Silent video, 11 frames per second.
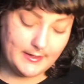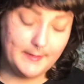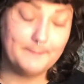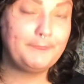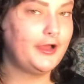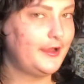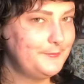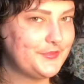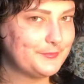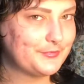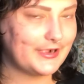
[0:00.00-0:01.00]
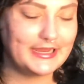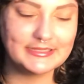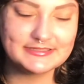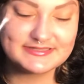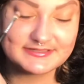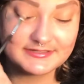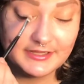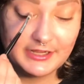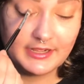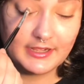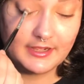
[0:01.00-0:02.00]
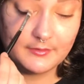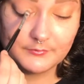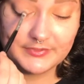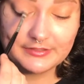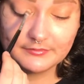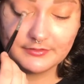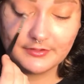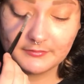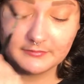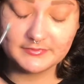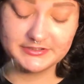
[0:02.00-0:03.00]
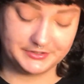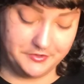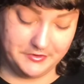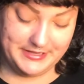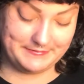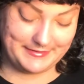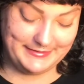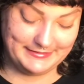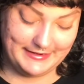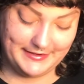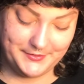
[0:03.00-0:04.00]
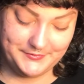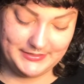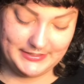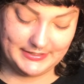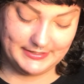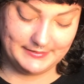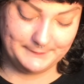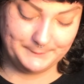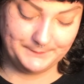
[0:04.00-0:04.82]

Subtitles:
Pump the brakes. We don't know what we're doing right now.